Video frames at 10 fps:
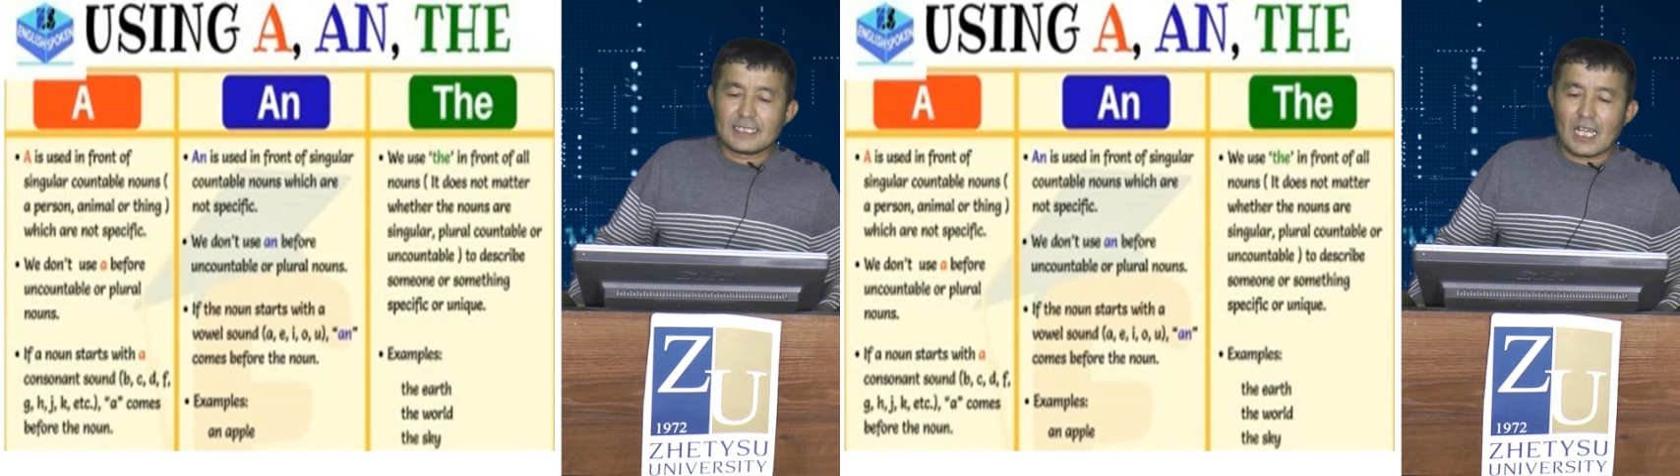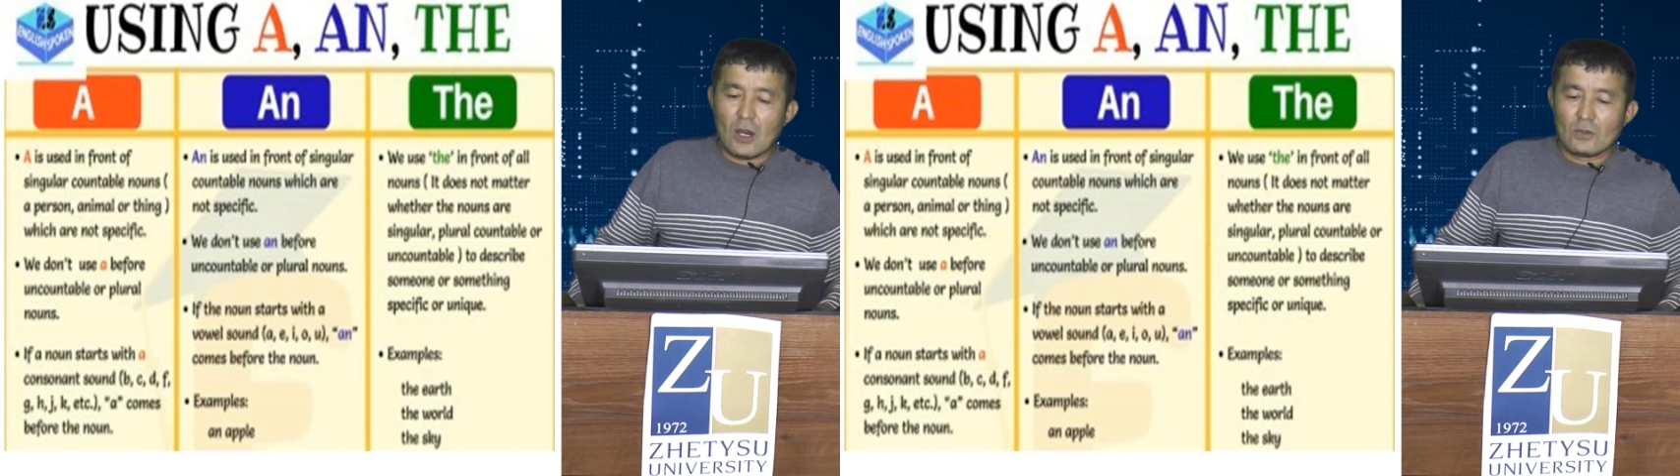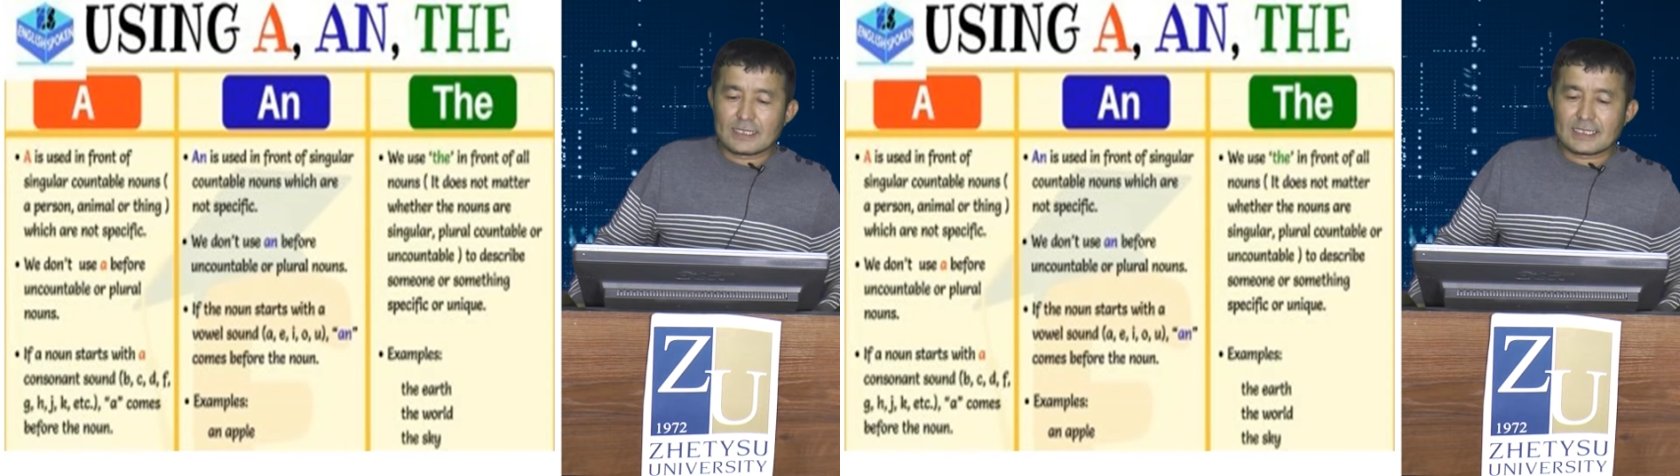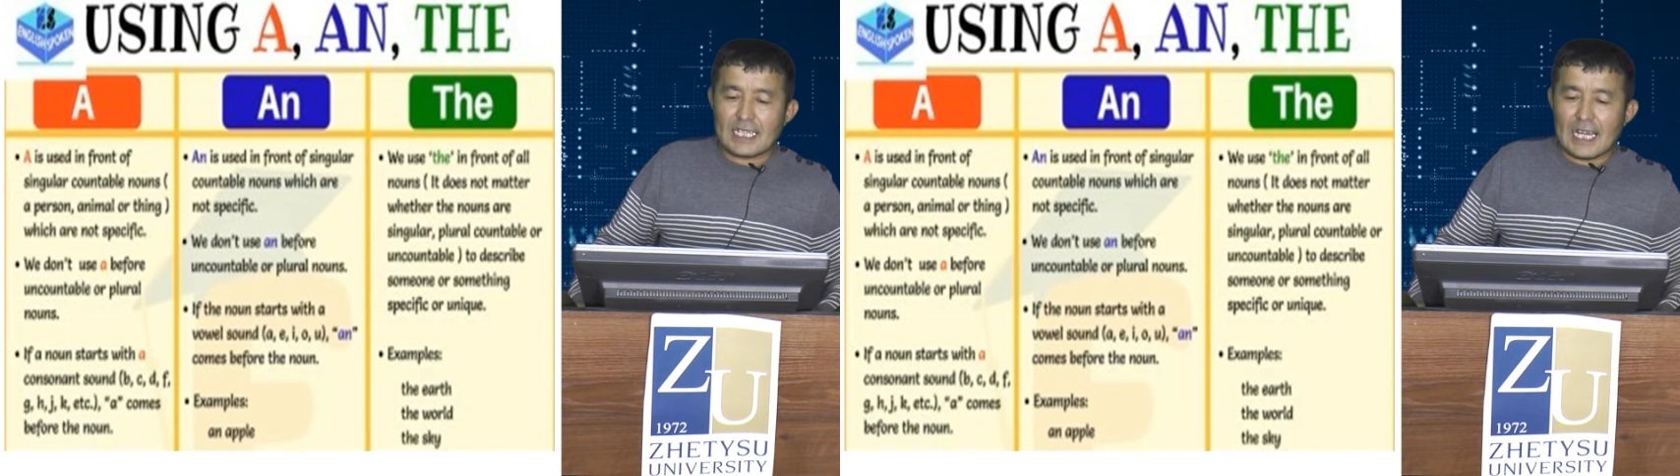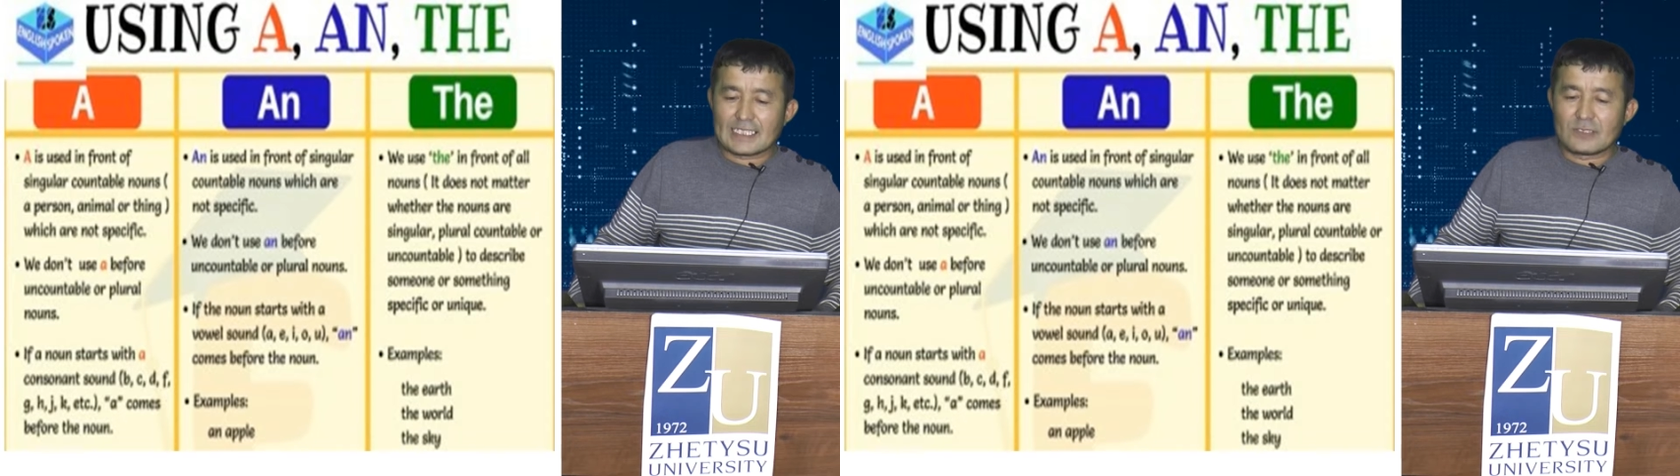the
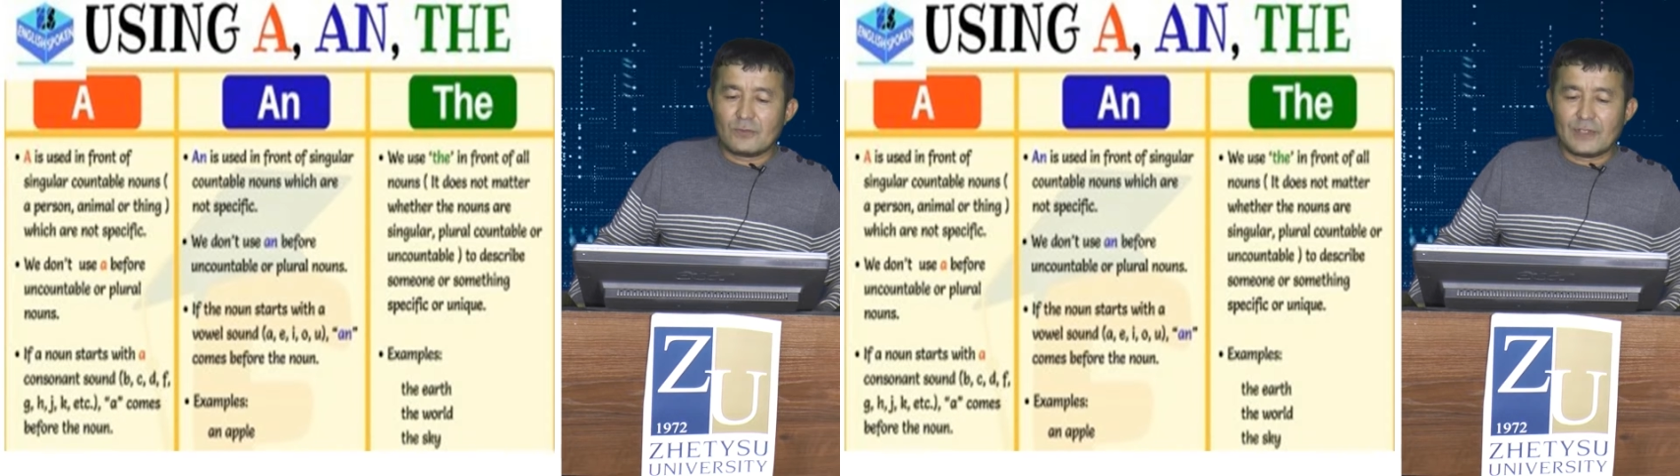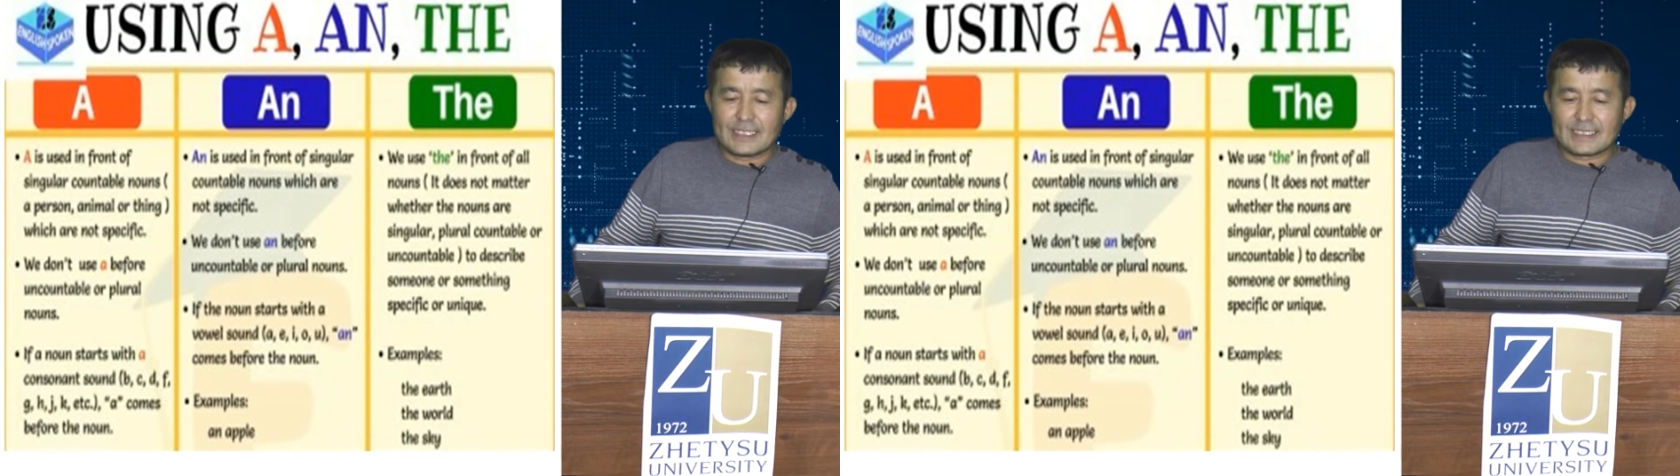noun starts